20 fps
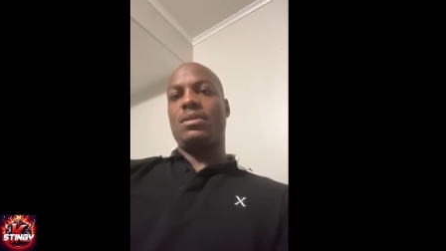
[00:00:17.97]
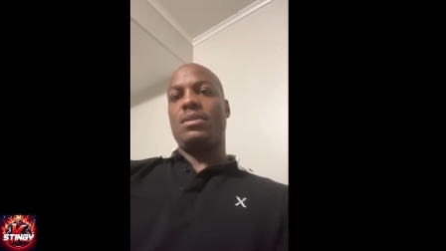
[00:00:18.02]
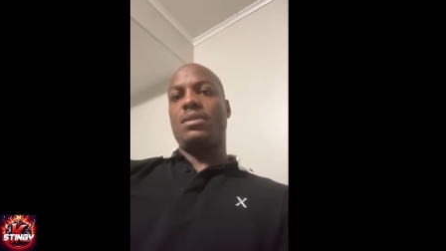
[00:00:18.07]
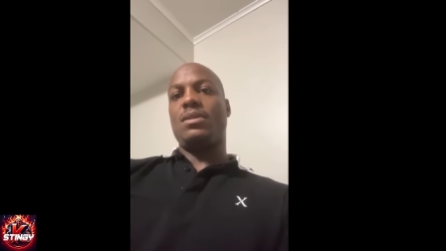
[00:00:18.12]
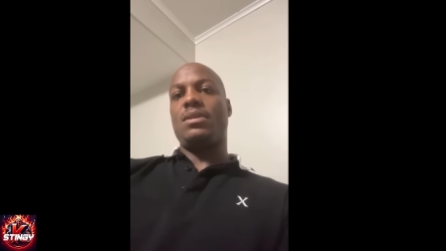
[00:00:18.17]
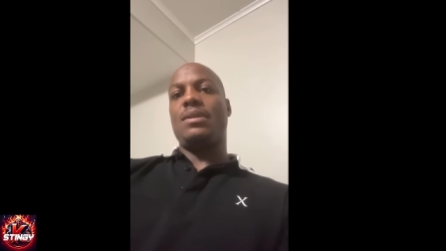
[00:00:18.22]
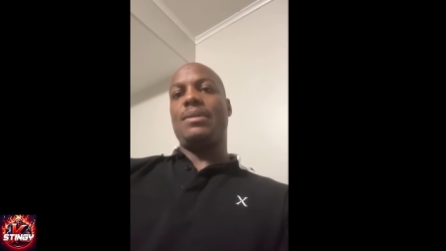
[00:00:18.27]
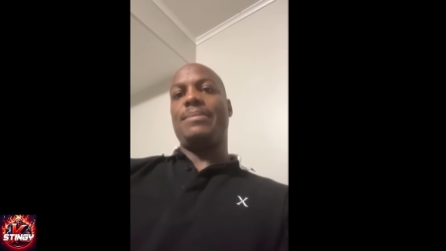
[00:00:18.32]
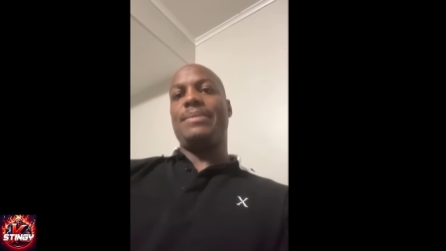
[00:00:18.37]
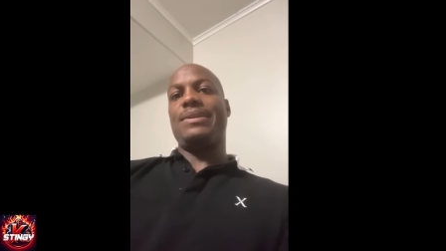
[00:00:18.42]

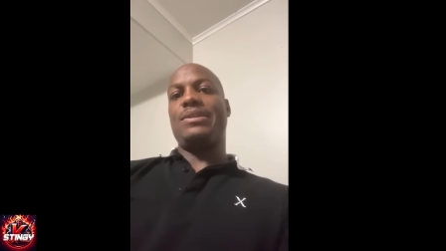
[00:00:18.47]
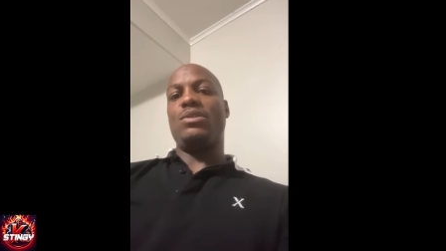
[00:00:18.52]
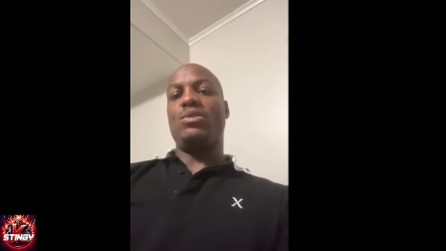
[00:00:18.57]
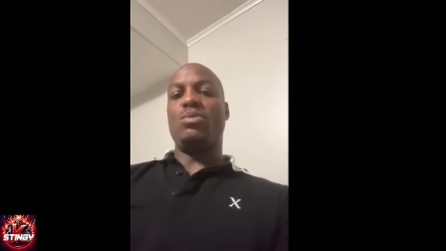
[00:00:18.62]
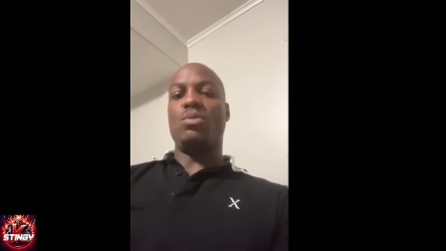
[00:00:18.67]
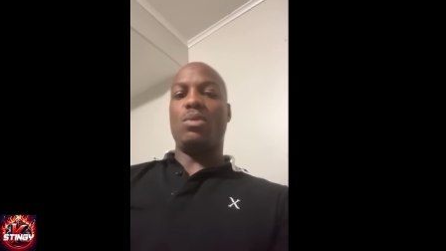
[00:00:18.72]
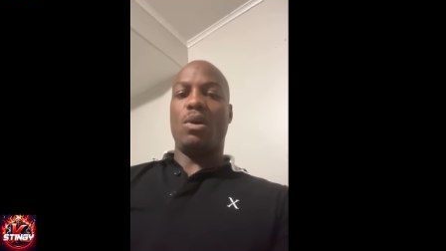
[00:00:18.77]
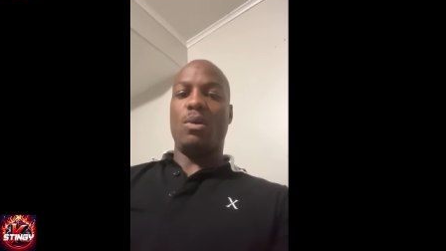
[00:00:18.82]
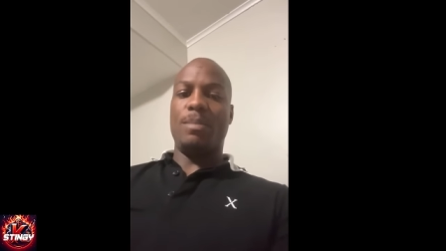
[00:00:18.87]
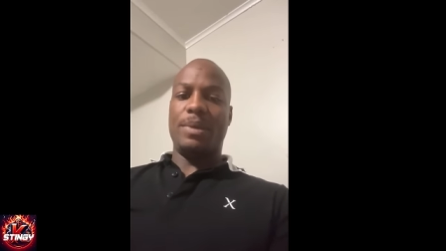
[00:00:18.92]
You know what I mean? You
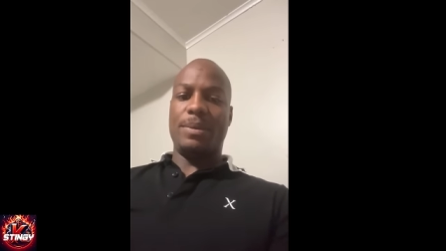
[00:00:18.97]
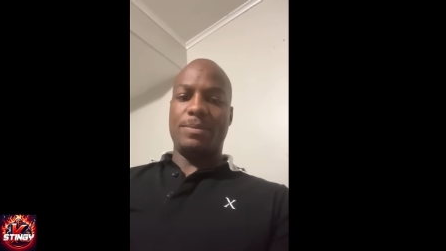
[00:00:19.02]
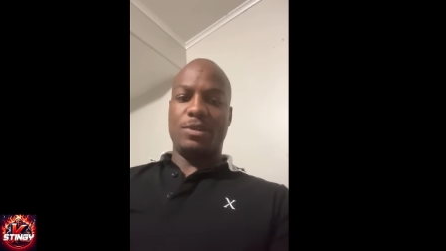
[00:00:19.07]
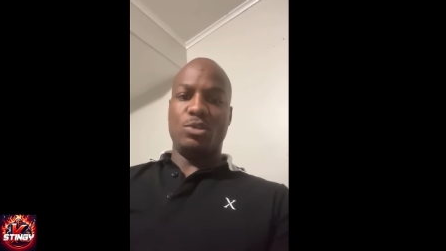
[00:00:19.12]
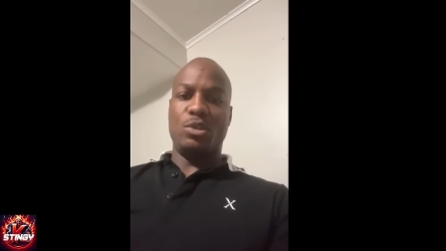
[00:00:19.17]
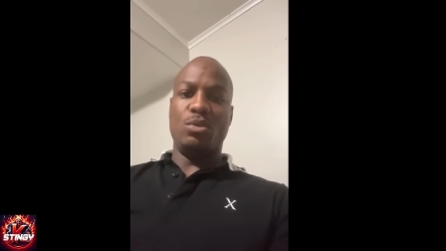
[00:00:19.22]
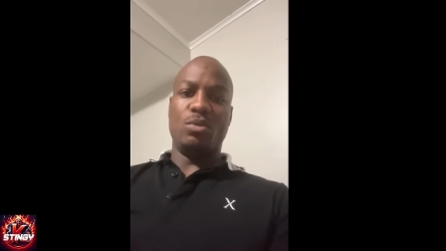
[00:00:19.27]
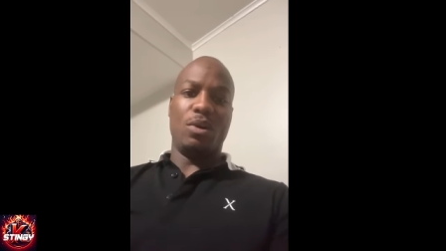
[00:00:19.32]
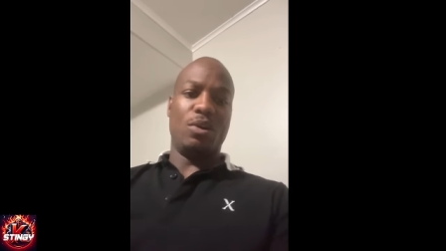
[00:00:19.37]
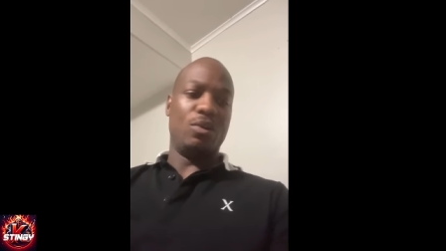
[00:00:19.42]
wrong
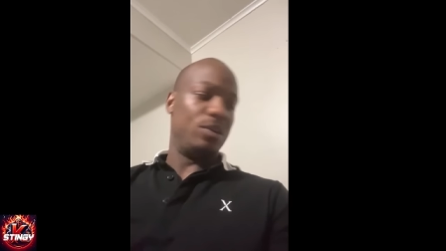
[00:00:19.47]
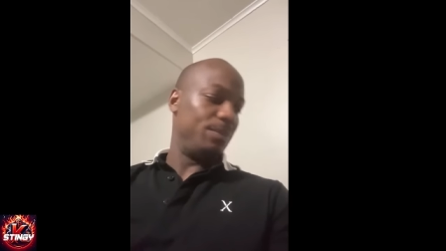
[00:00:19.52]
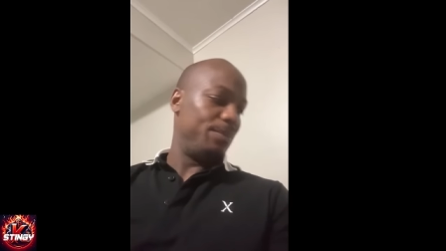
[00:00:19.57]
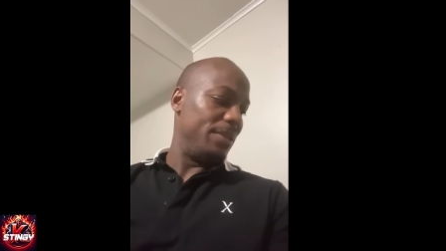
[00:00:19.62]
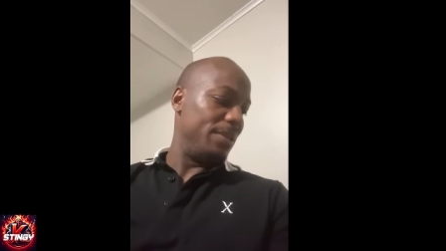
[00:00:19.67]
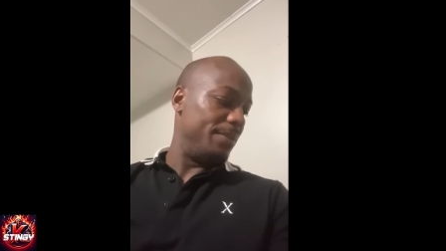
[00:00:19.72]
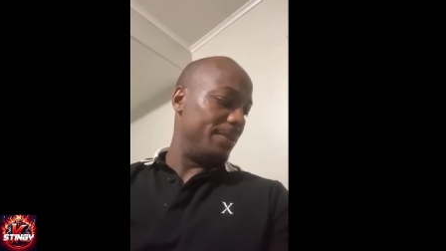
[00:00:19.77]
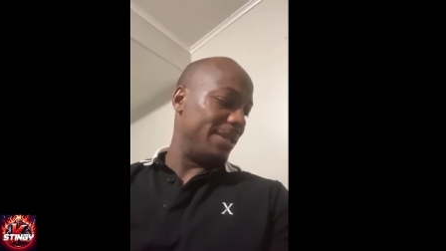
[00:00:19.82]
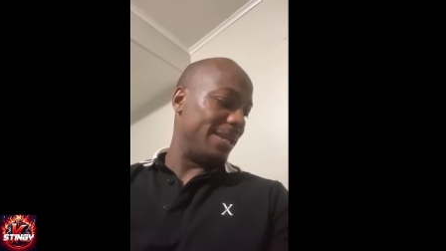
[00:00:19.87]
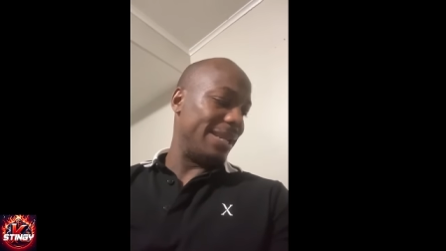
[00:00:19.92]
you wronging
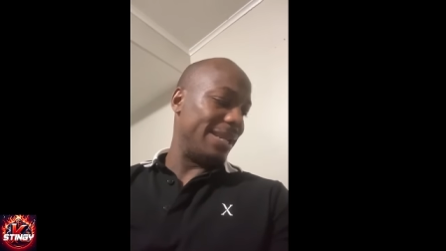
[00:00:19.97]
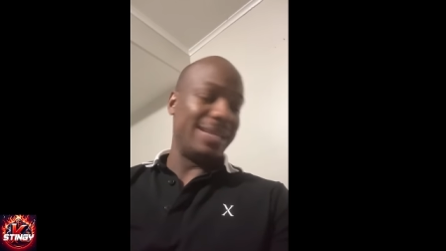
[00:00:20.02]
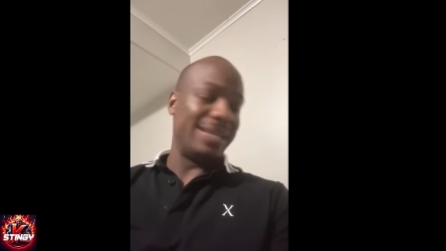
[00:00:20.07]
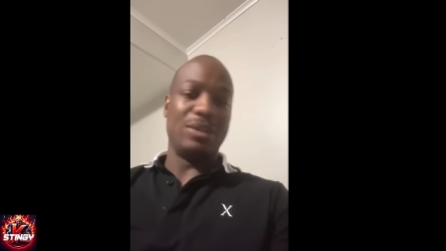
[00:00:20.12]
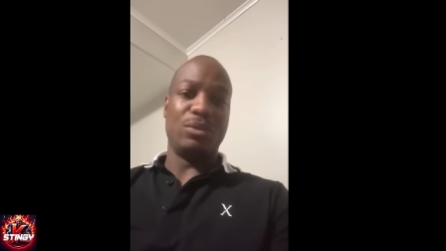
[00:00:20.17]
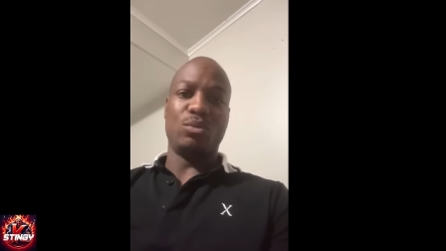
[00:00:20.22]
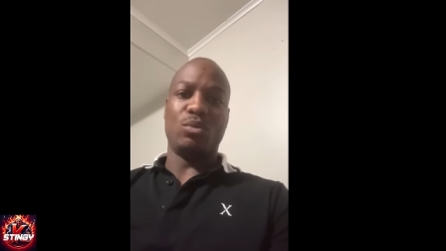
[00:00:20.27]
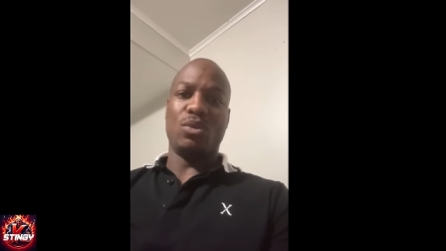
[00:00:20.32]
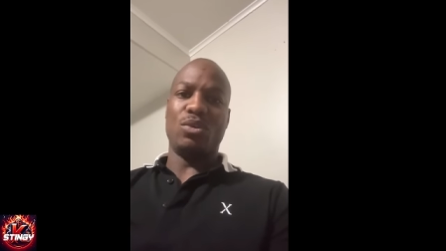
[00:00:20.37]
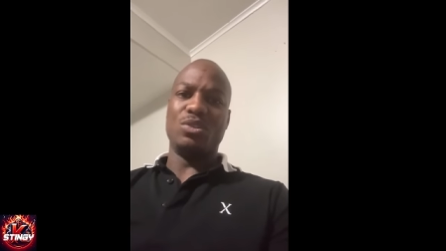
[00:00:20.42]
people that ain't
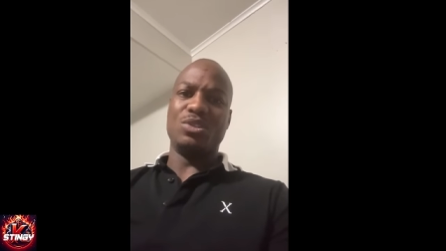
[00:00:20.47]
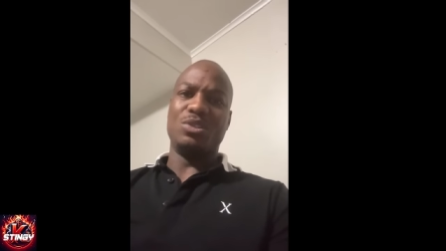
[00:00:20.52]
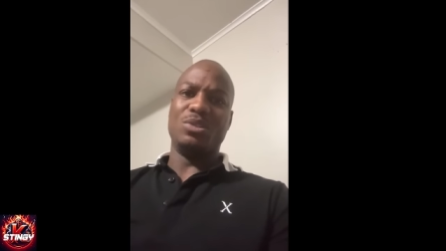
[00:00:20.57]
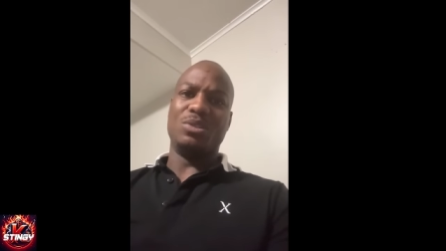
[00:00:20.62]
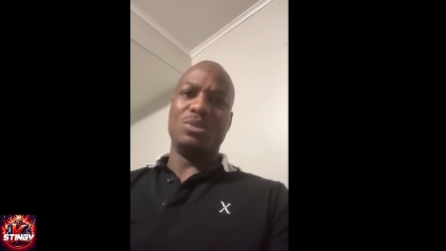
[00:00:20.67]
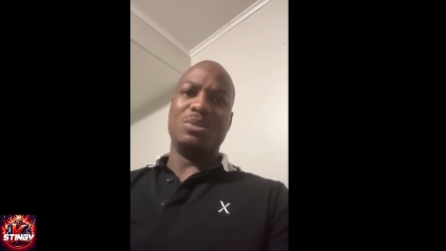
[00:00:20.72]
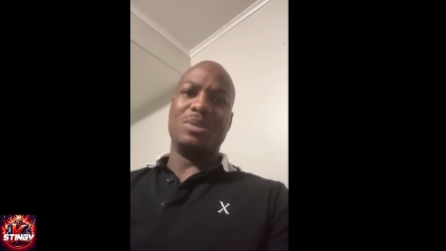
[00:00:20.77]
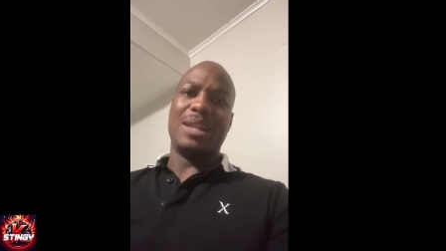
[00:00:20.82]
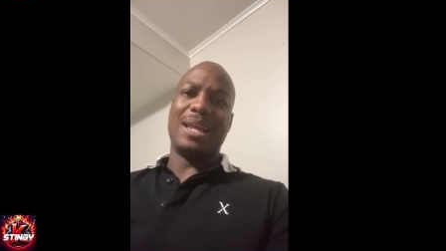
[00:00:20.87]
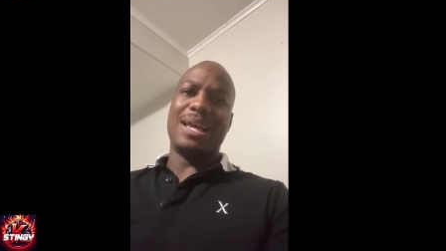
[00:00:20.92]
even wrong you,
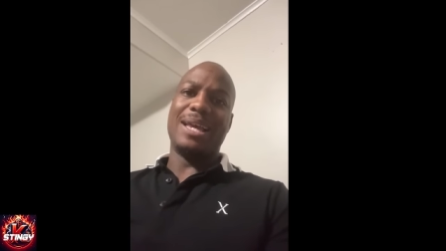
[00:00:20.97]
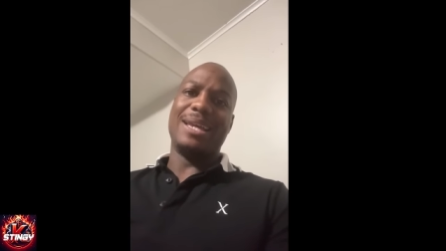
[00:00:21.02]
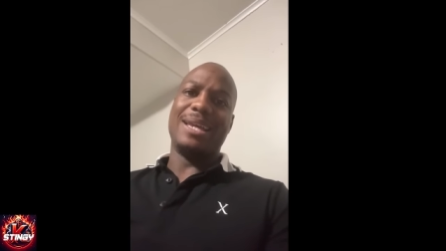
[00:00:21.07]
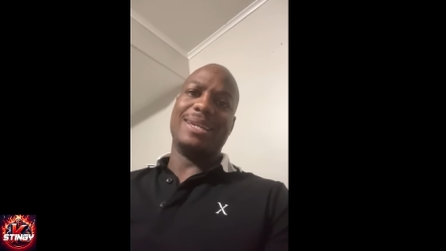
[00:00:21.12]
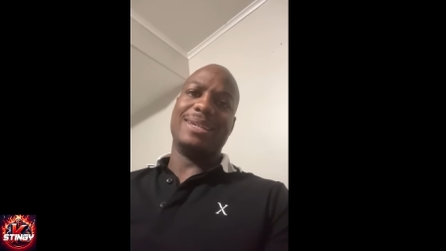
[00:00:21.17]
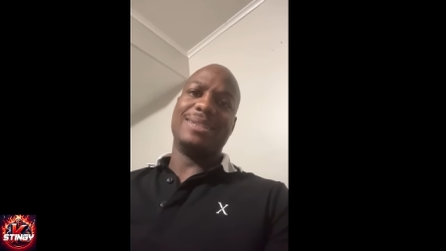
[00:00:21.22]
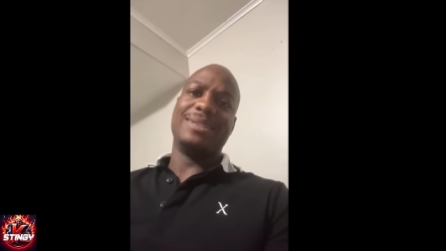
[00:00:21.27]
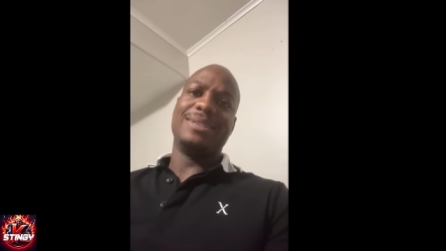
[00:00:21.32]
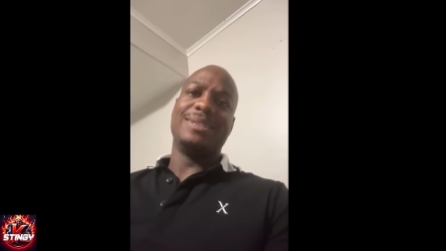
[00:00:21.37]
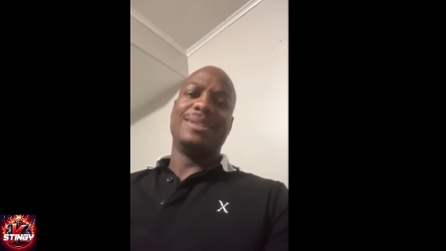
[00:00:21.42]
you
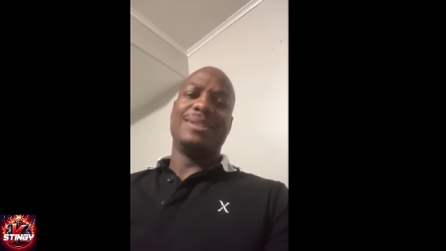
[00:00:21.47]
lying.